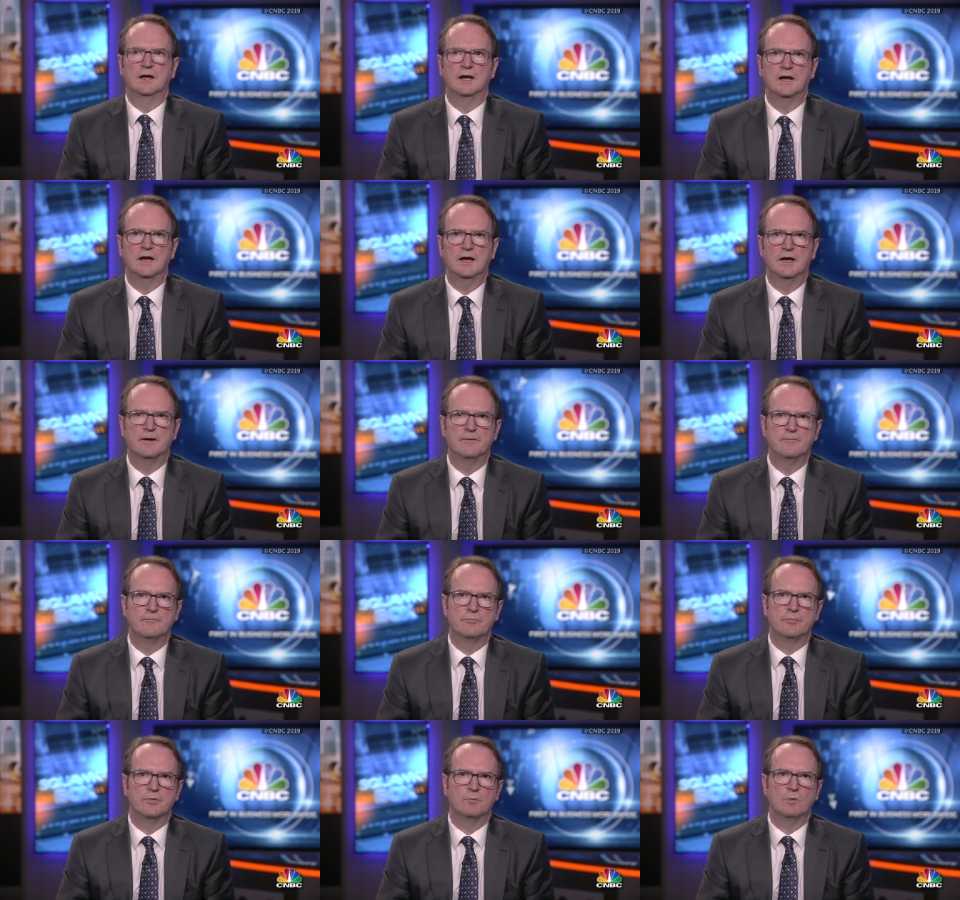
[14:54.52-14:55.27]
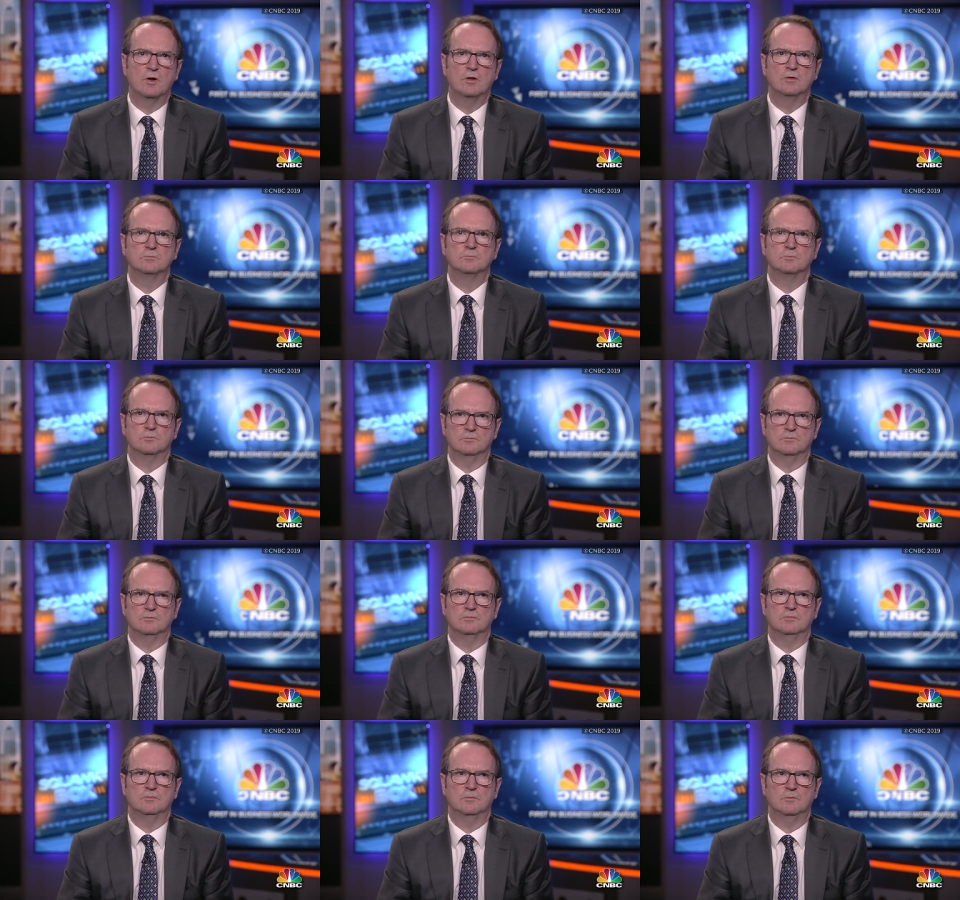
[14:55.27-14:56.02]
Well,
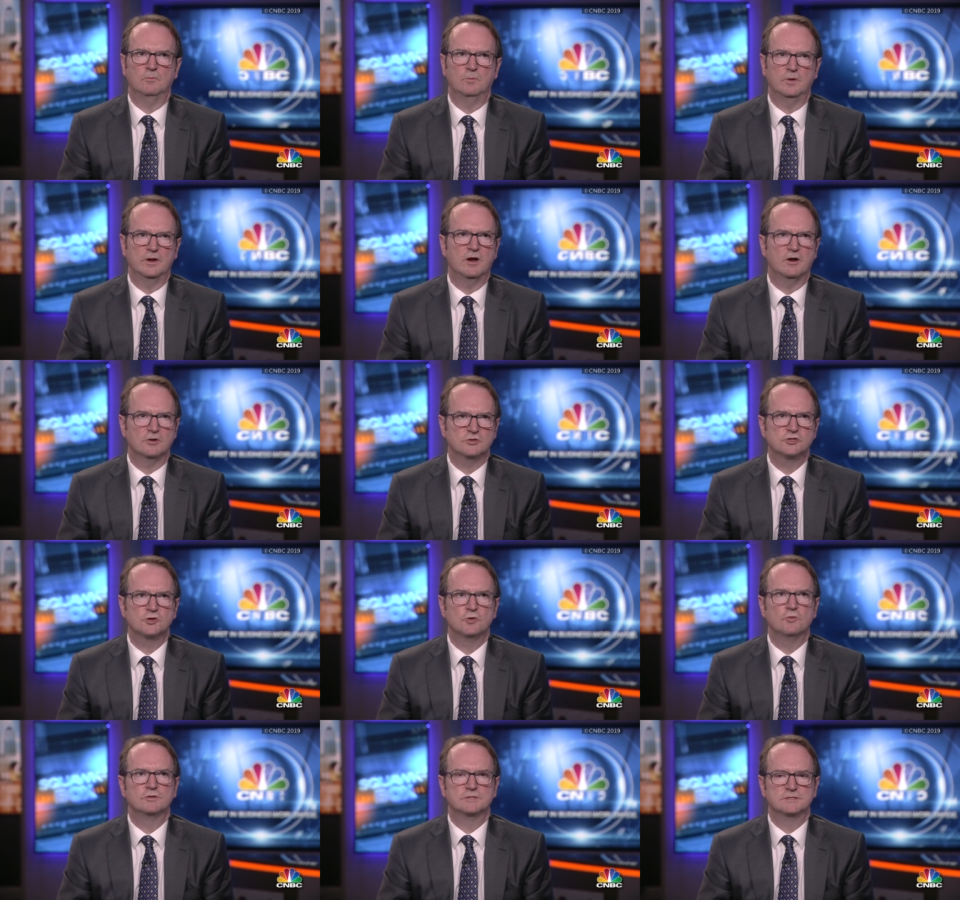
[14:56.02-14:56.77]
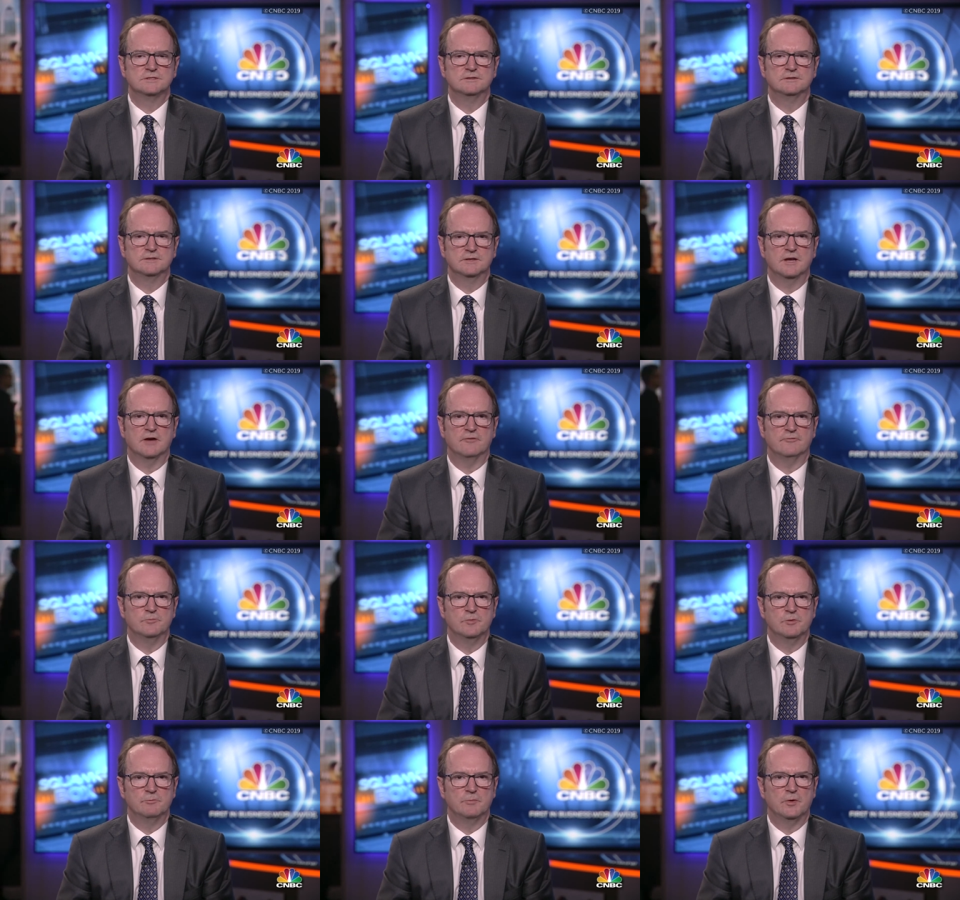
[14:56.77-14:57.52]
we are short
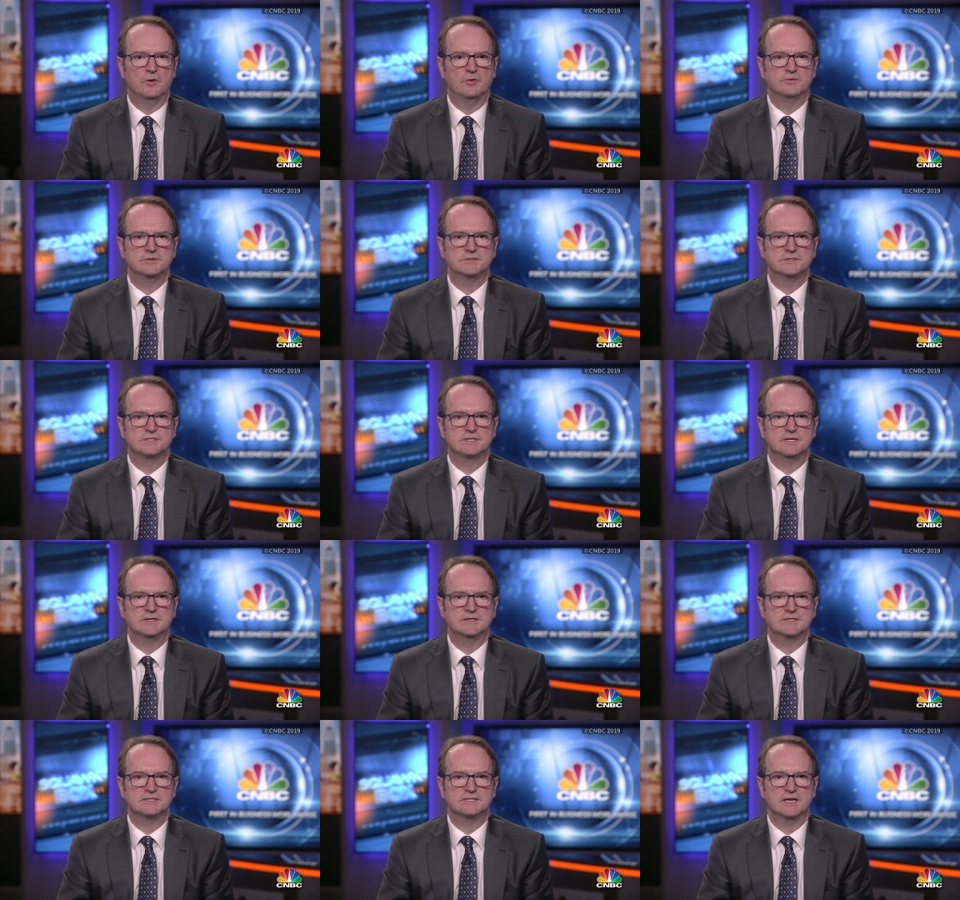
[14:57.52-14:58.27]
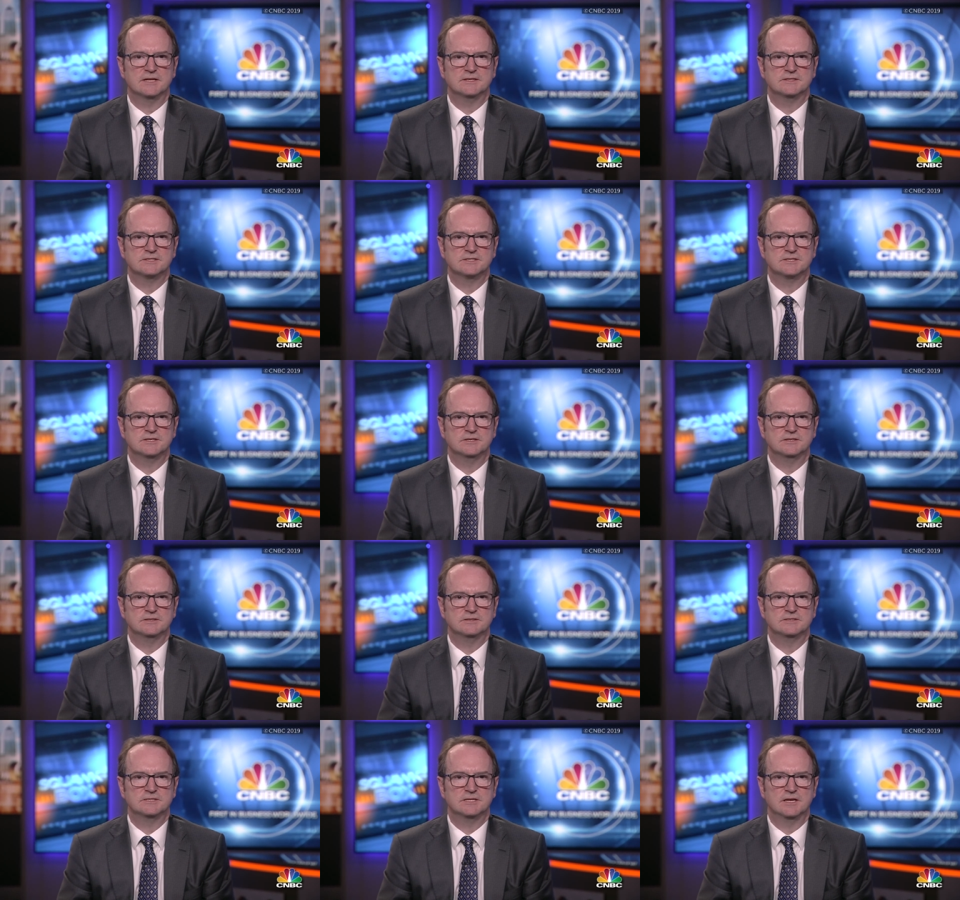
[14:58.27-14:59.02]
government bonds in the sense
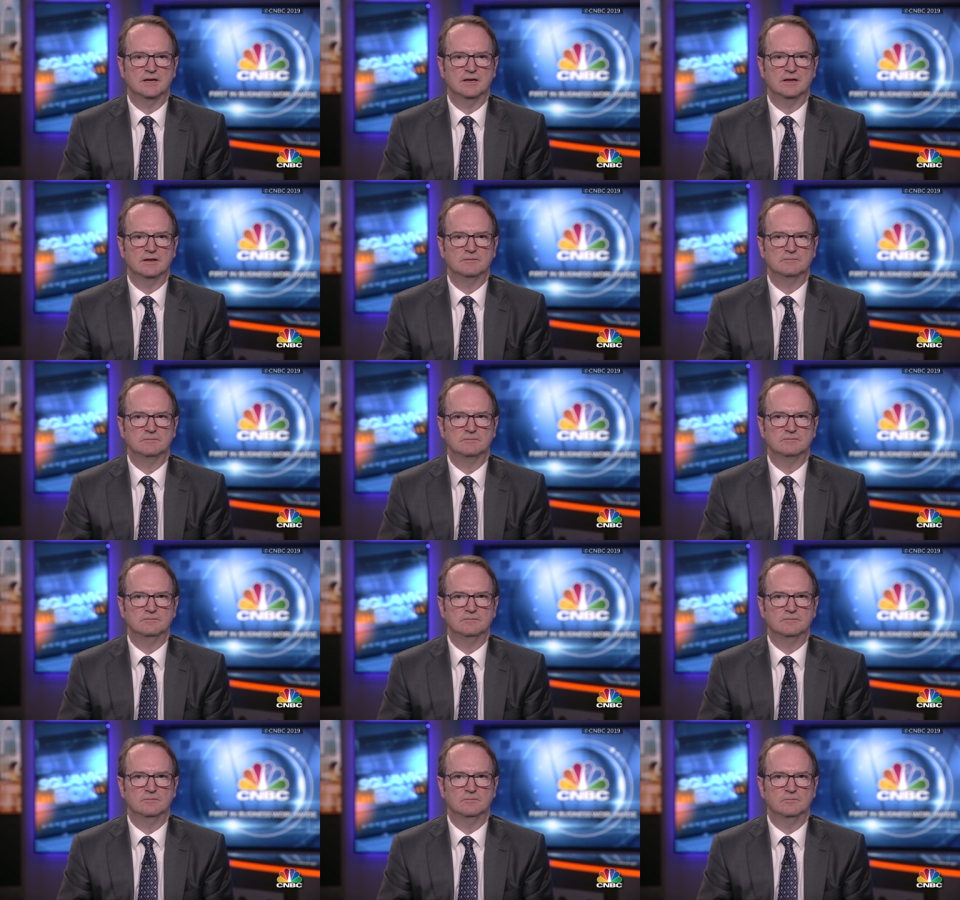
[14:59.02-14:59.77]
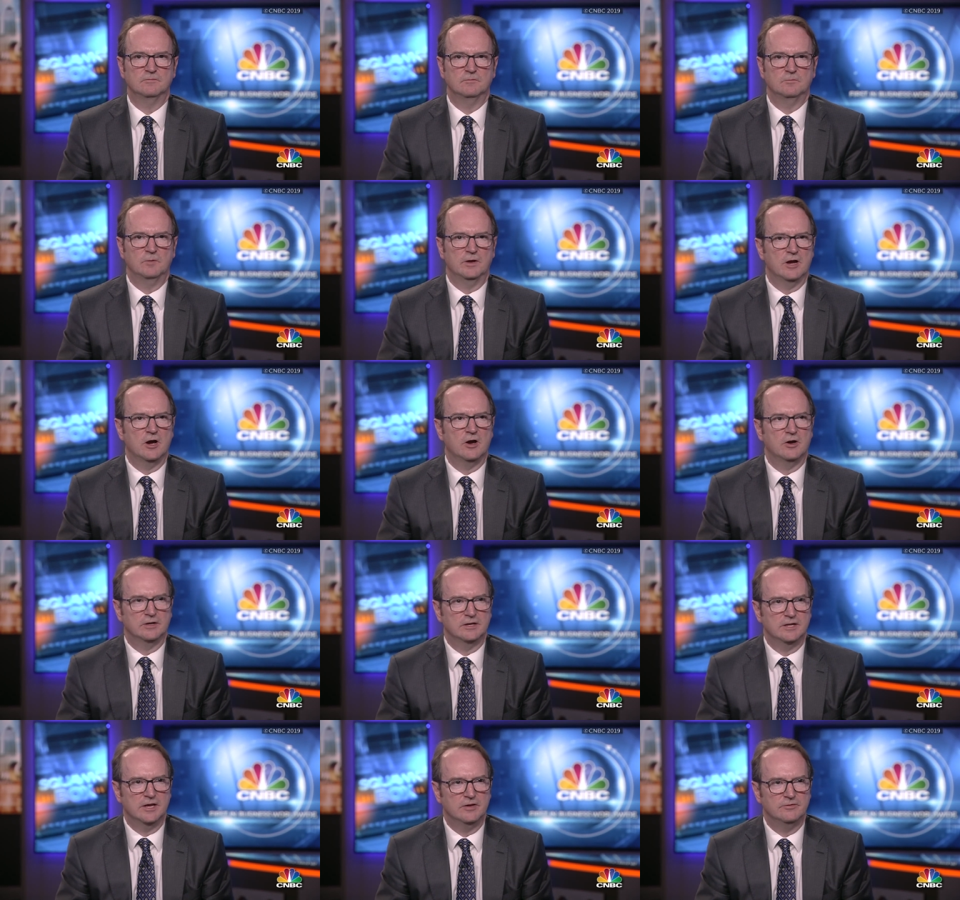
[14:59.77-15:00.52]
that we
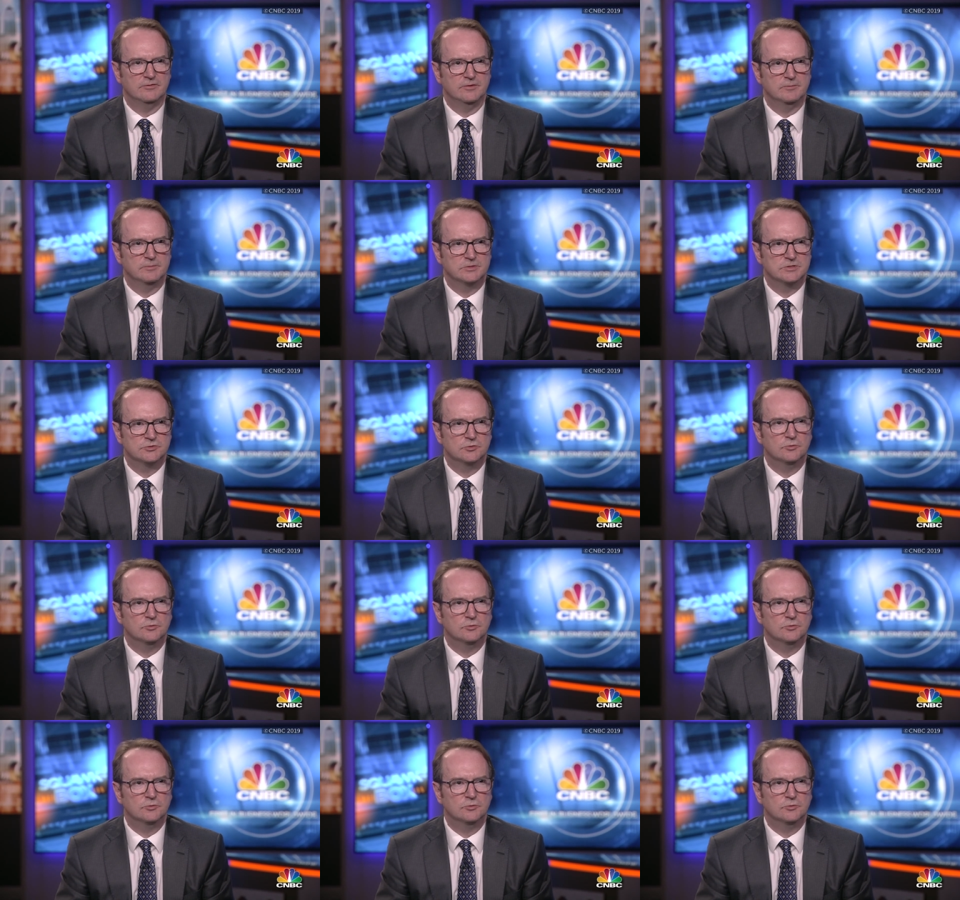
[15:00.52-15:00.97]
hardly own them at